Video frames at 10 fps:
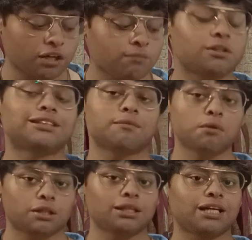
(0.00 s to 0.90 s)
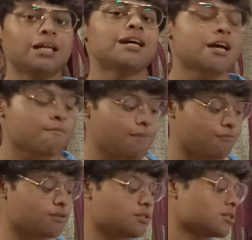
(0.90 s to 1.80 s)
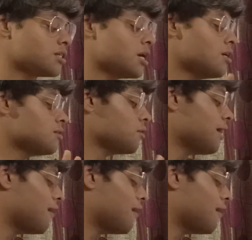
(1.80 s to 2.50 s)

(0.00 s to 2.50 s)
verb, distributed the beverages. So,